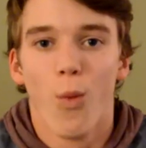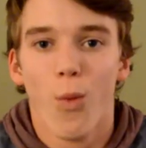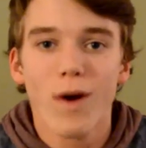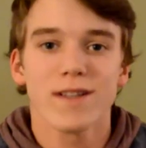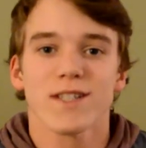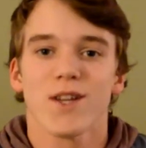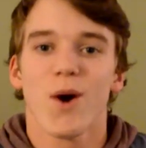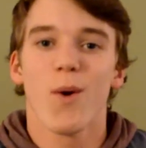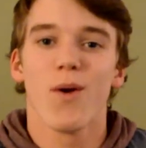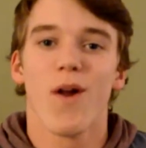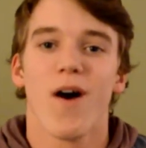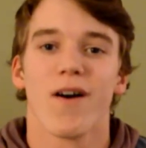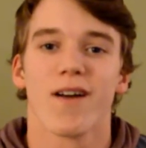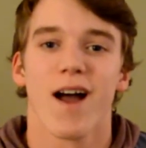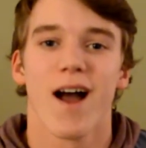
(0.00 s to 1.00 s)
What's going
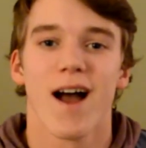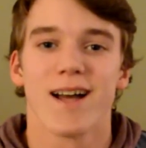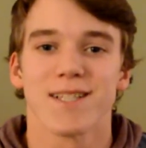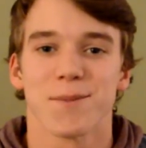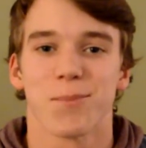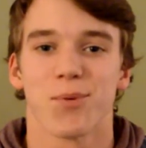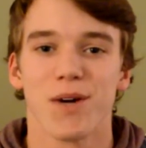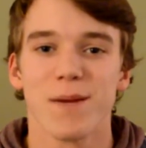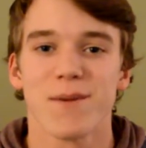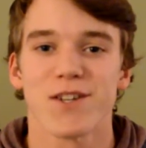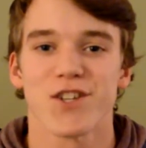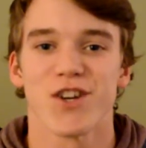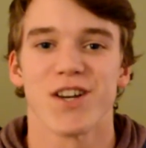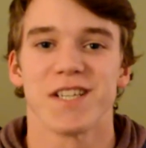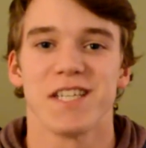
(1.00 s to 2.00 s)
on, guys?
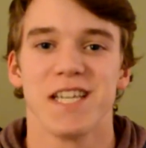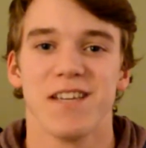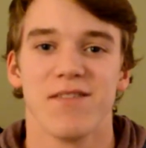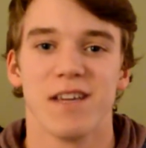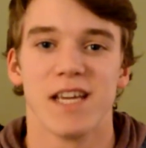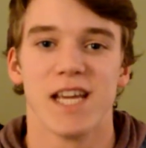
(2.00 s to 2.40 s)
Premature TV